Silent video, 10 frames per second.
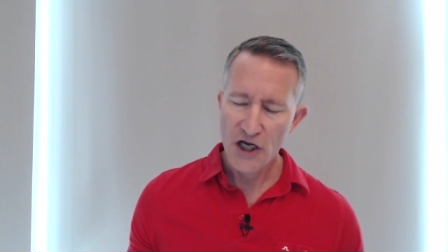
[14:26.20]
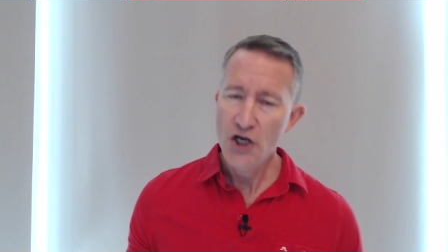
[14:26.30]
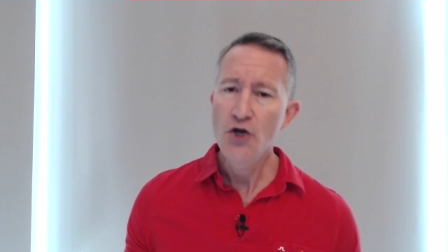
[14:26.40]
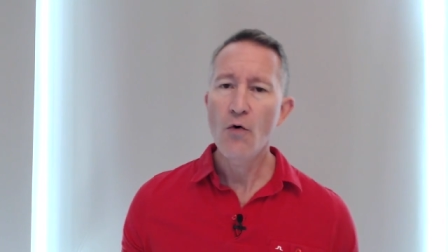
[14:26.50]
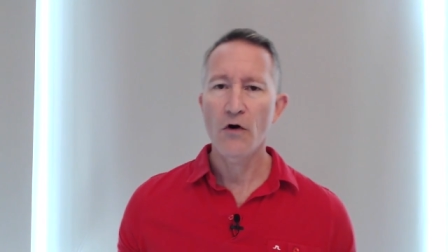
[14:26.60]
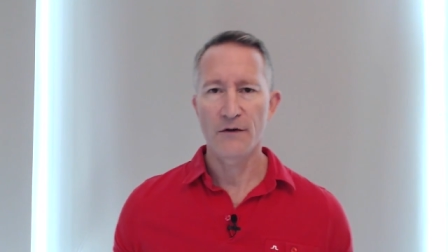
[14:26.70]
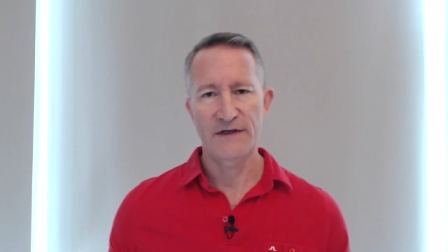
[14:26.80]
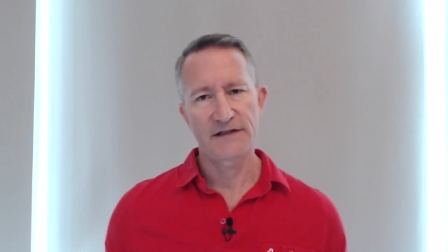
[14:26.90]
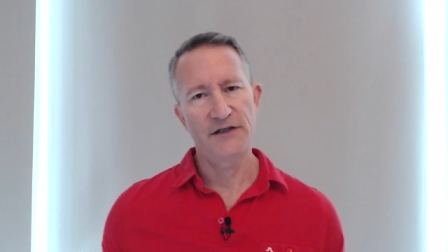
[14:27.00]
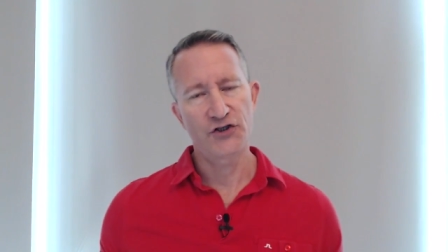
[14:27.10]

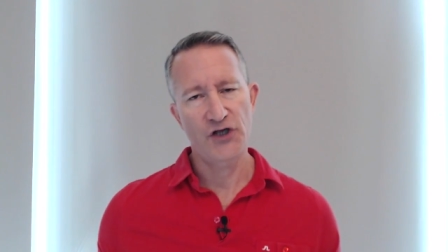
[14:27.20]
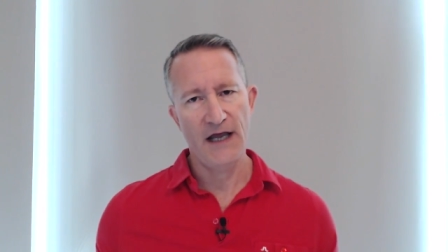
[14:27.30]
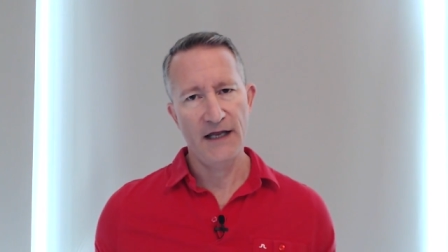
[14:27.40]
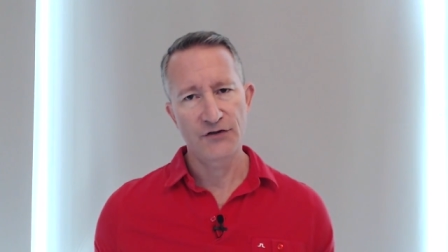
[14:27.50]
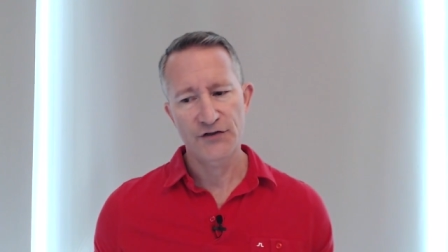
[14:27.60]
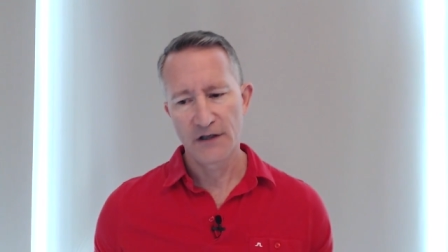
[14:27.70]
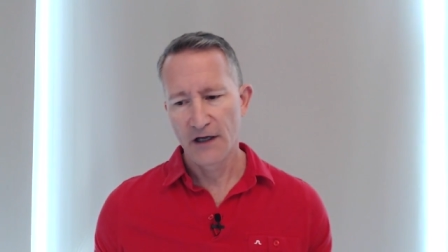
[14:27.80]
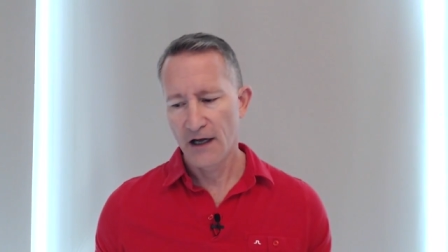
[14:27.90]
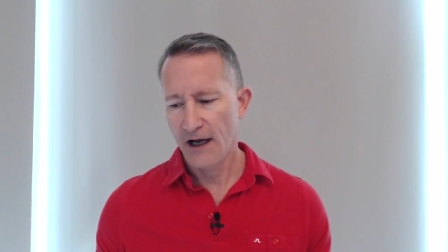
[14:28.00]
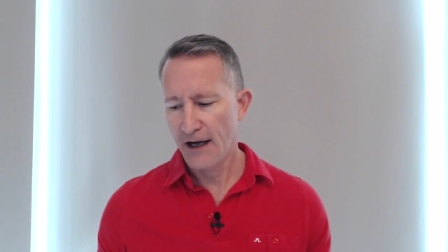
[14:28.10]
enormously changed
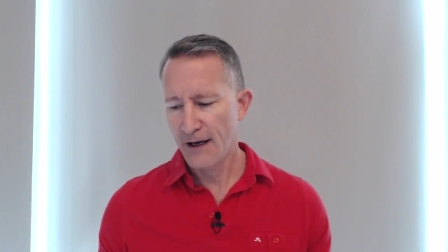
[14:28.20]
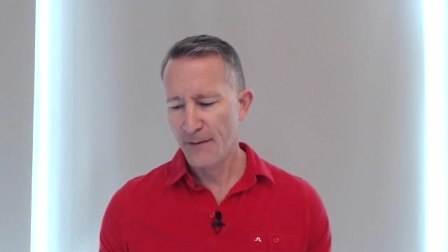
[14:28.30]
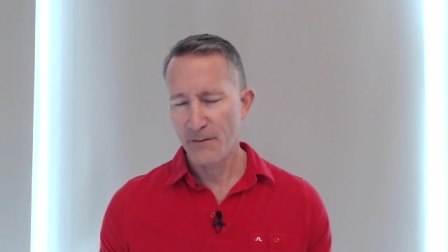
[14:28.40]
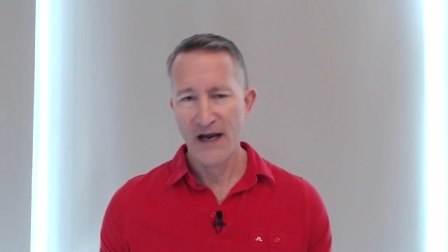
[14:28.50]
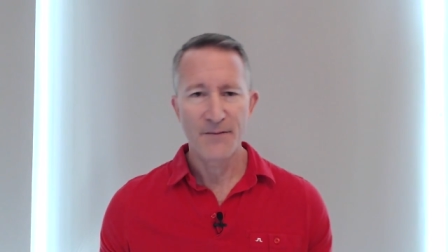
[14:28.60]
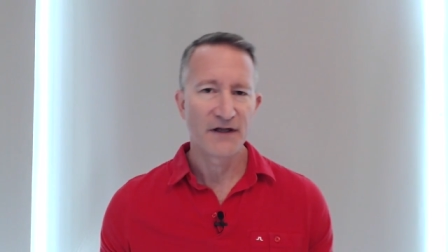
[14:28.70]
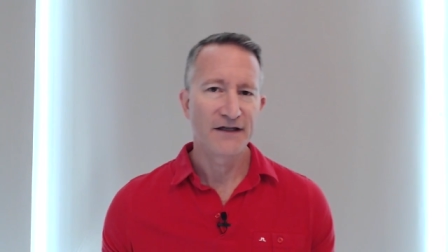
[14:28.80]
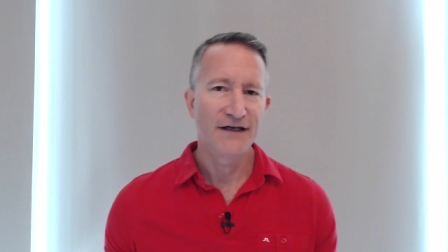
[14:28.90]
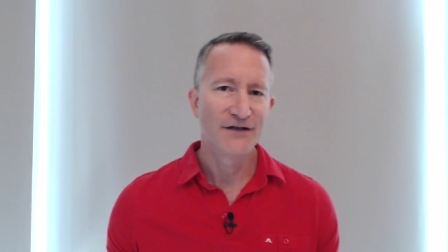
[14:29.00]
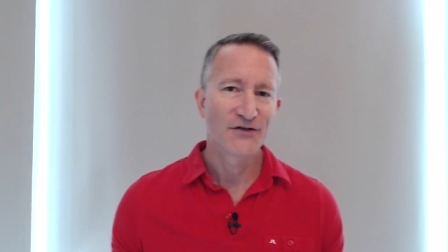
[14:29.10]
my
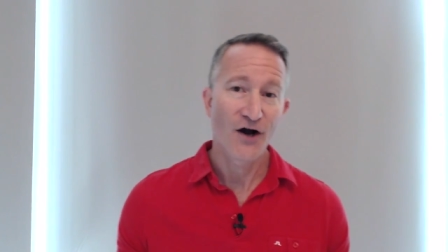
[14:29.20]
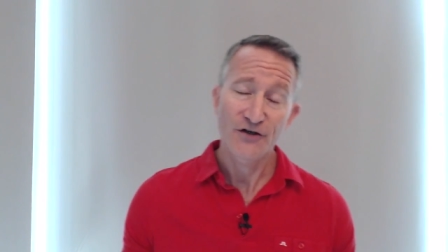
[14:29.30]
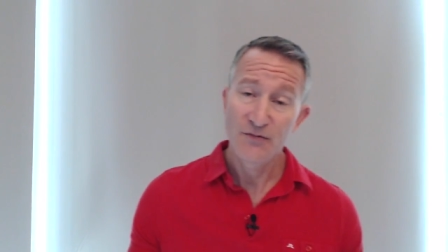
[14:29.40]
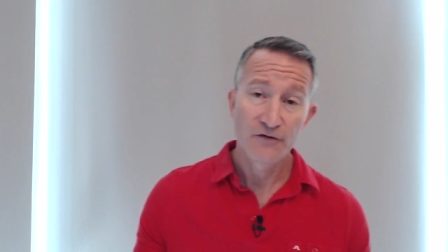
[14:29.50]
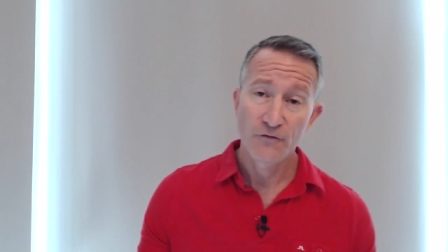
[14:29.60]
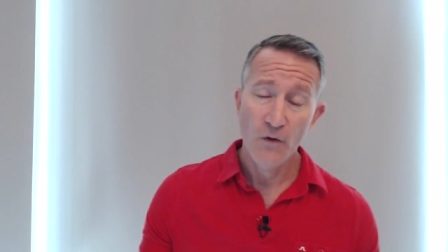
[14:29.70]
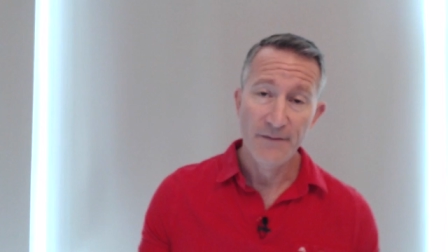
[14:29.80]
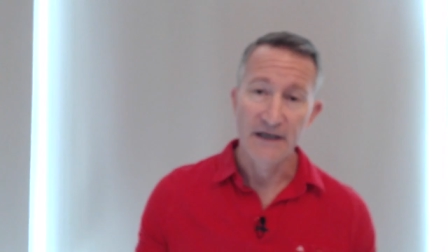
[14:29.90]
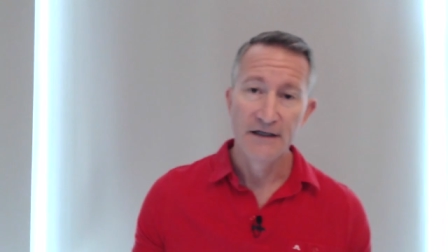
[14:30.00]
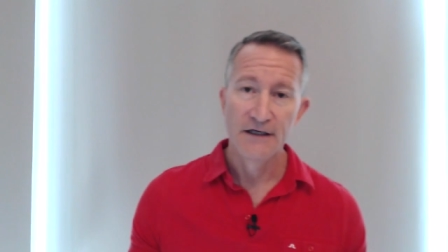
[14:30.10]
ability to talk to beautiful
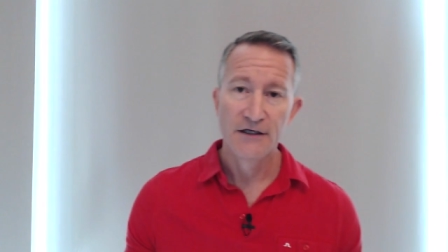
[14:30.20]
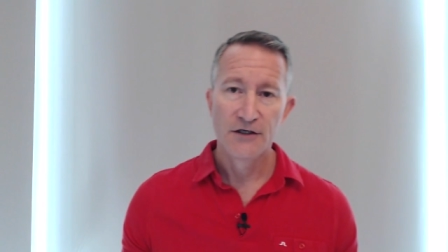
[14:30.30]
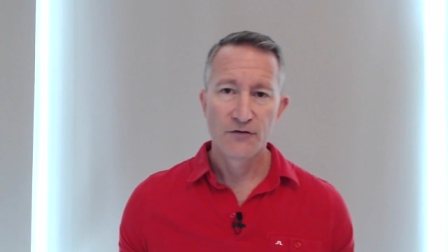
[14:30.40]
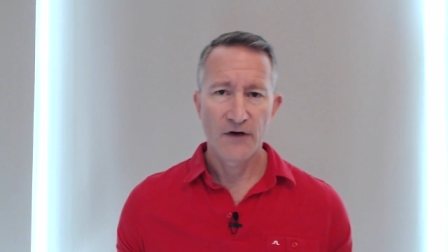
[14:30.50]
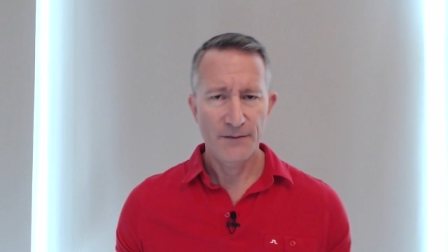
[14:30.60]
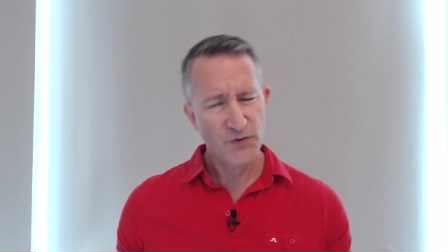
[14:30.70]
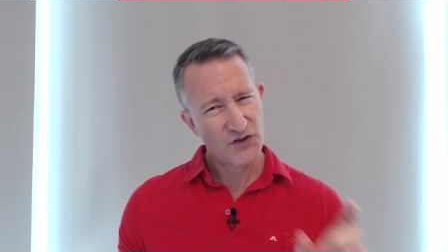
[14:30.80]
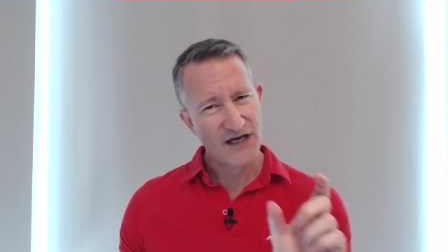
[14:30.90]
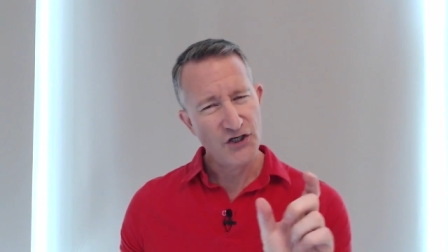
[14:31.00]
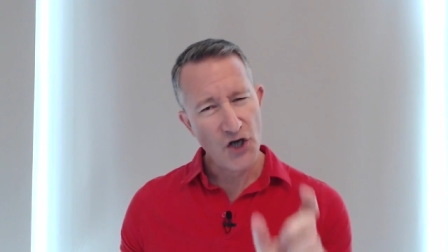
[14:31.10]
women, right?
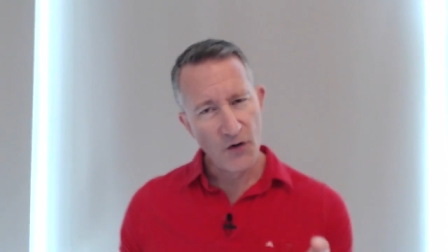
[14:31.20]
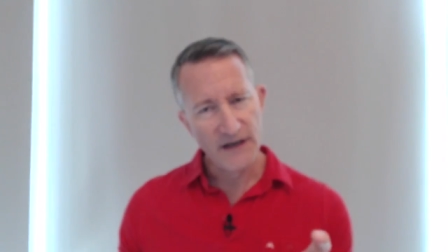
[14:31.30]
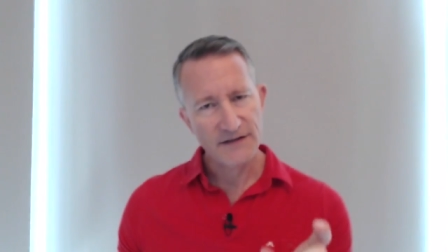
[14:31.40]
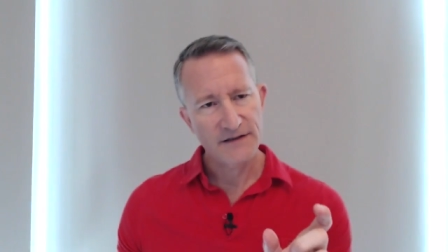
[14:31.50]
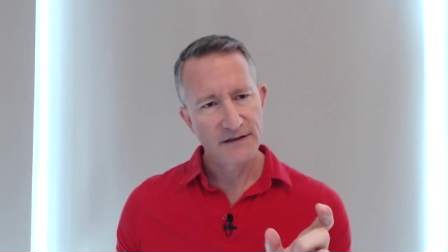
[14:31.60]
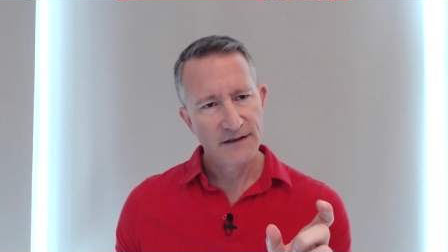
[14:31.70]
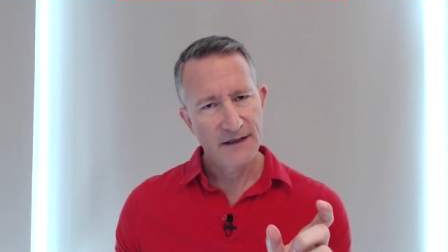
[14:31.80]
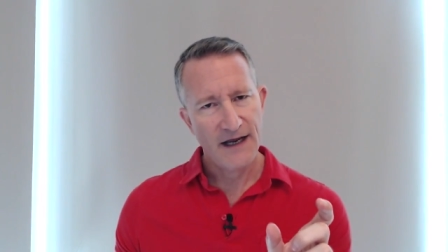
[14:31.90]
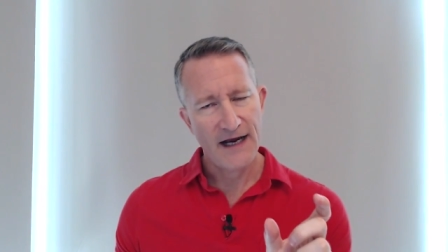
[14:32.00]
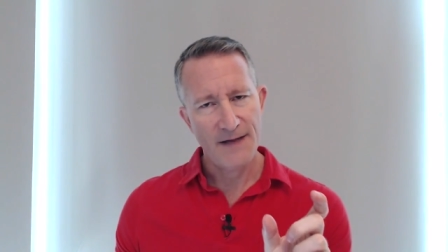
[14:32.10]
Because I noticed
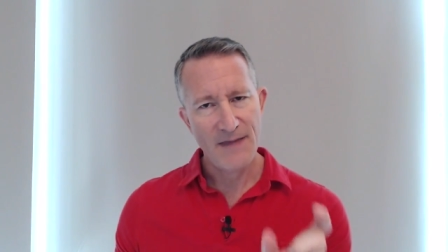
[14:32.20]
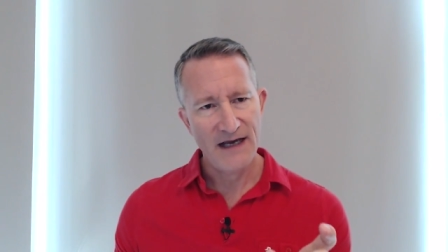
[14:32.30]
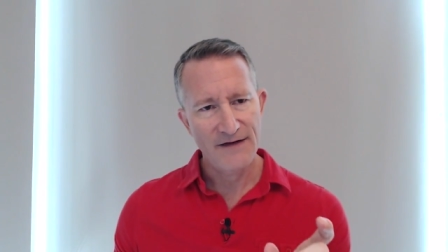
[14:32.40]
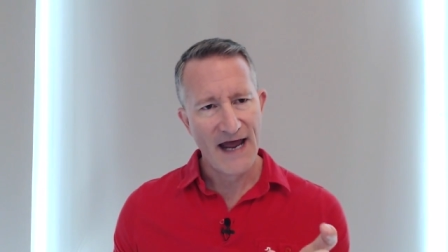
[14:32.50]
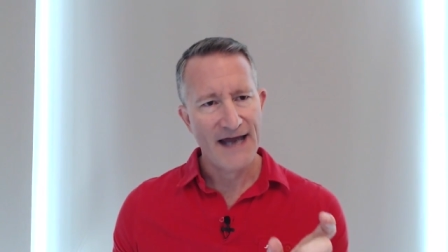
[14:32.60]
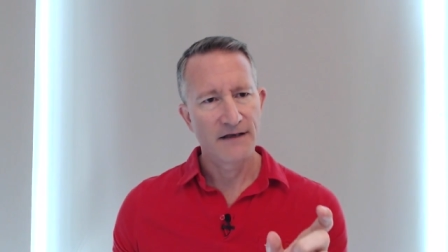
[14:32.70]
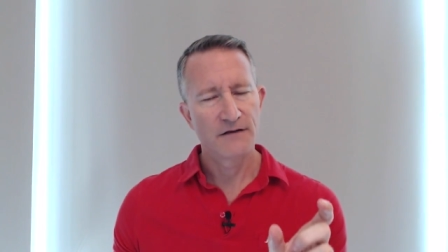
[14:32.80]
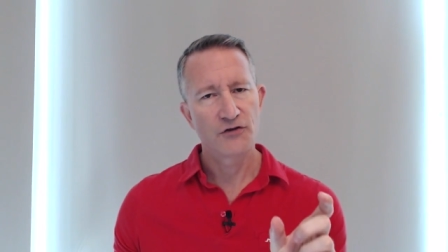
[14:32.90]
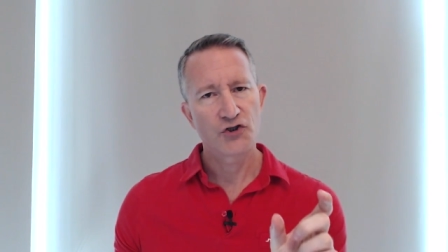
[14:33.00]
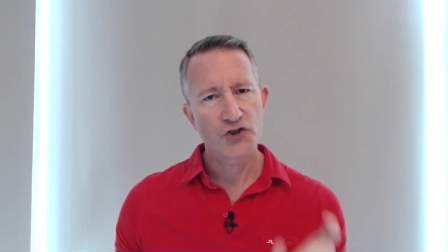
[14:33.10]
and I made
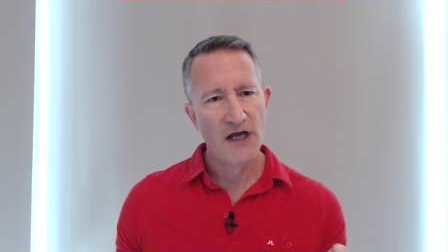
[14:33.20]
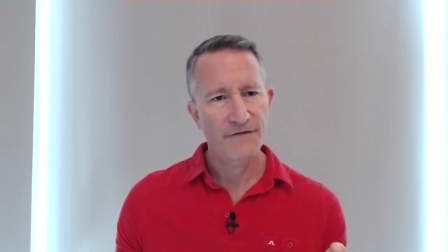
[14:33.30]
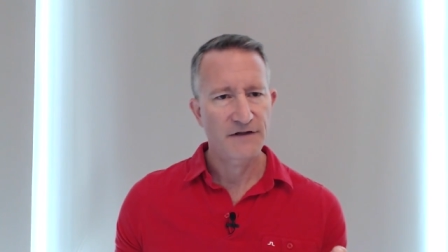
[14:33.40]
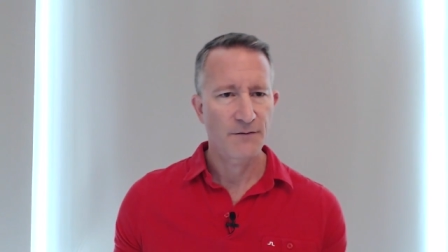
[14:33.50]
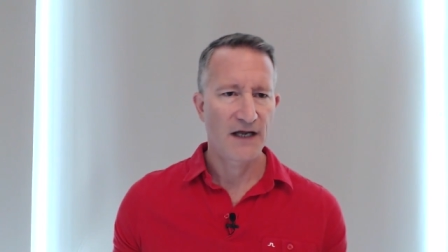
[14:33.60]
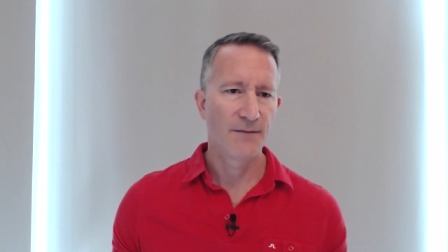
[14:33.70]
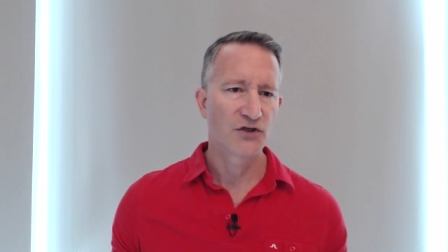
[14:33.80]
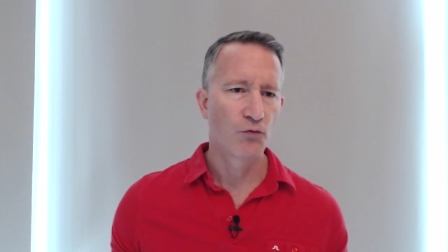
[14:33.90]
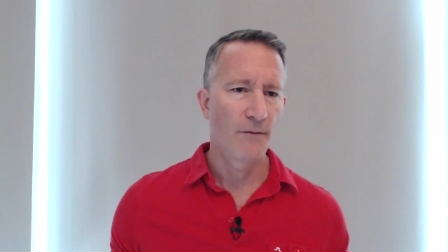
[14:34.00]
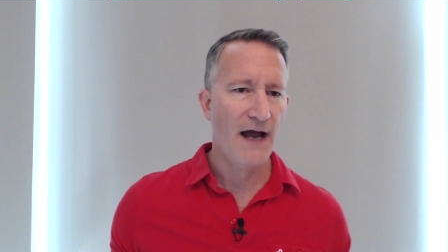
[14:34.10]
that shift in my
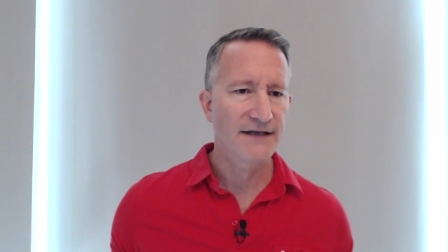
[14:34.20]
habitual